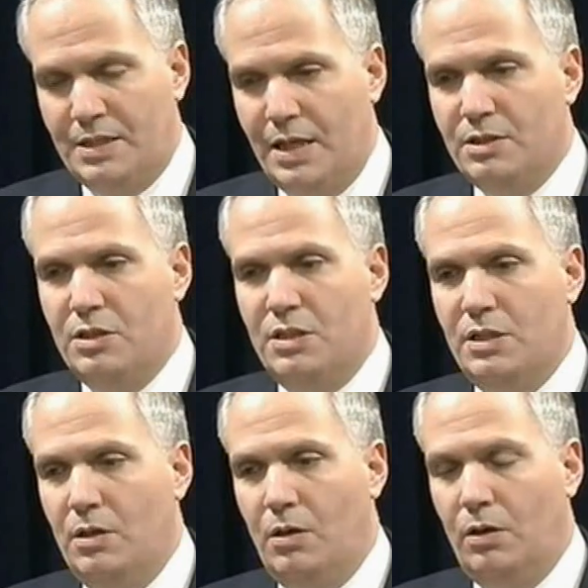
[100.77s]
extends the
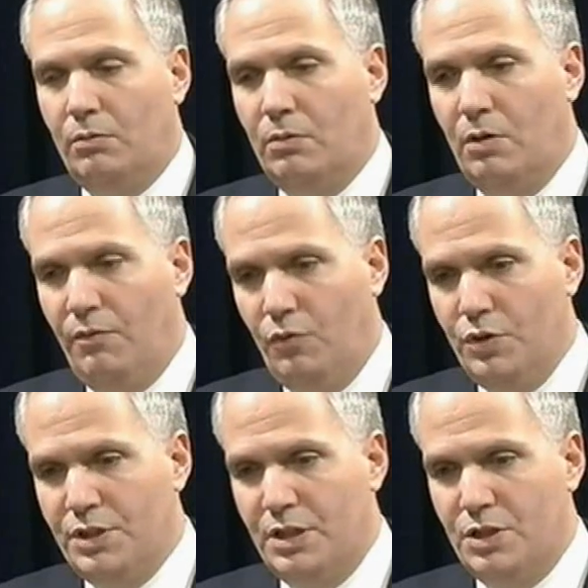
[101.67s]
CR,
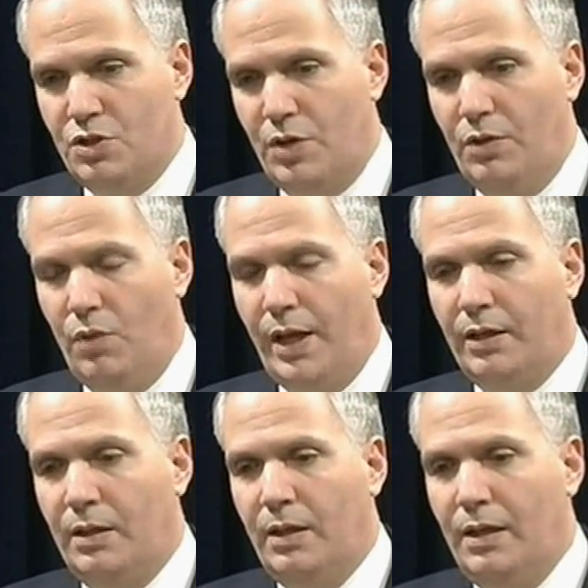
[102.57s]
avoids this train
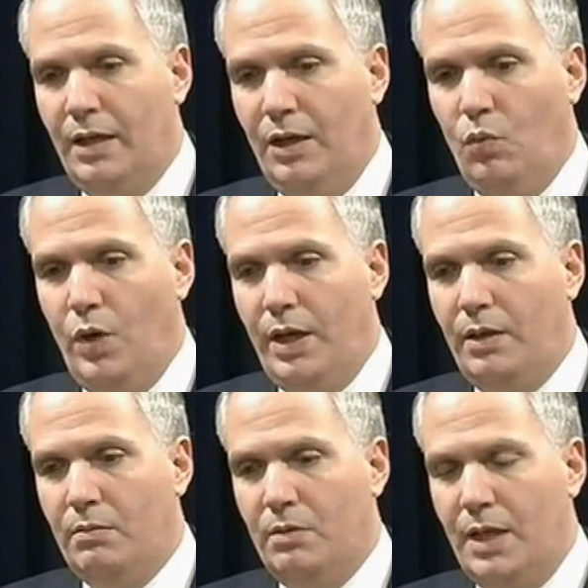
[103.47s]
wreck in a
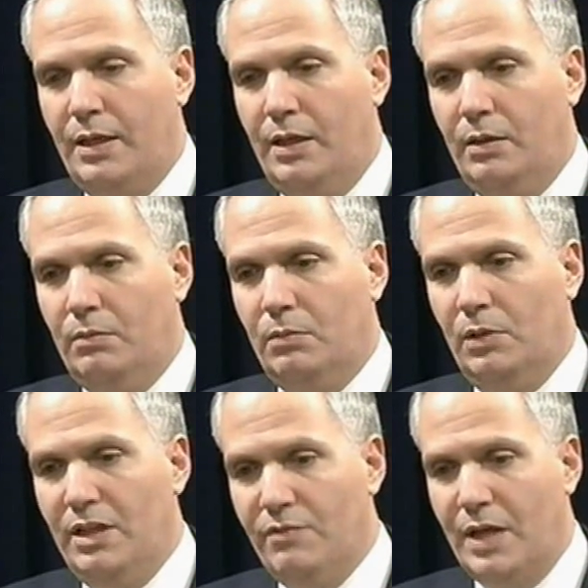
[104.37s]
way that
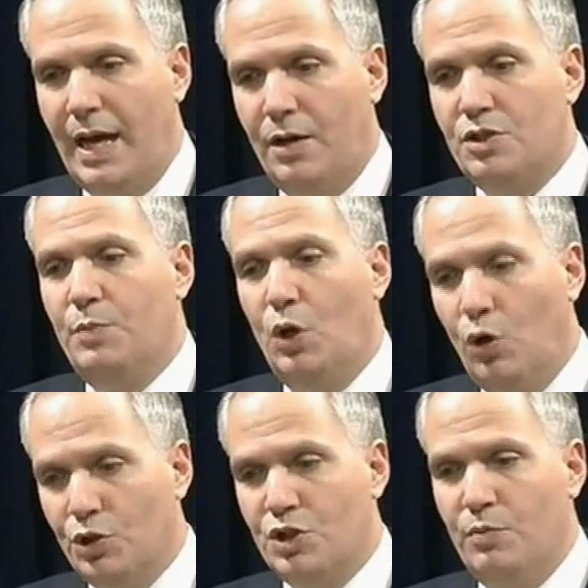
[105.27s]
can leave the House
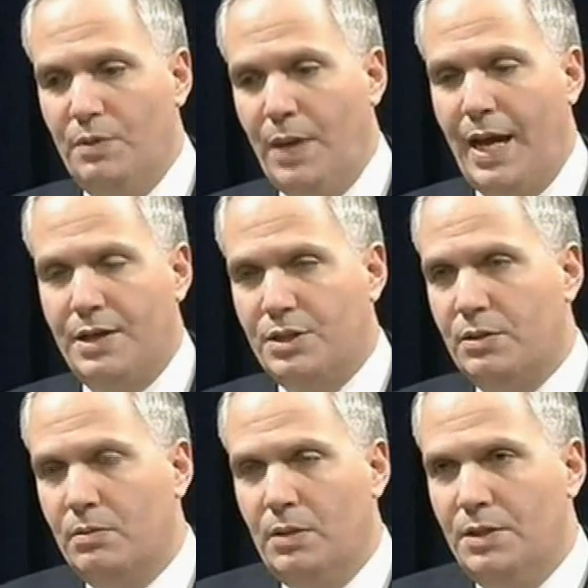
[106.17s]
but also be
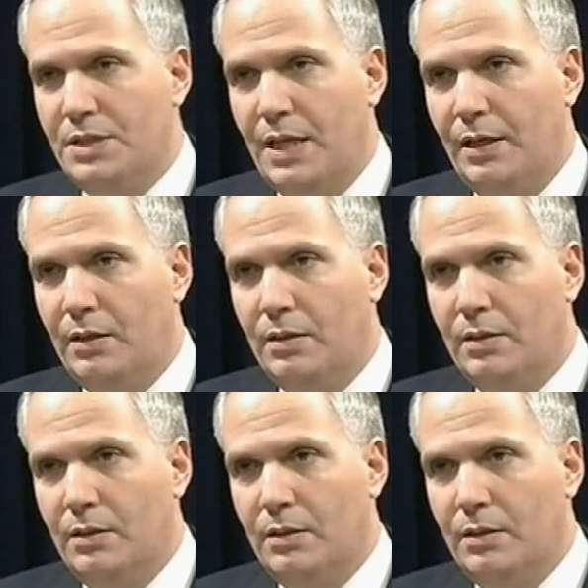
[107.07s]
passed in the Senate?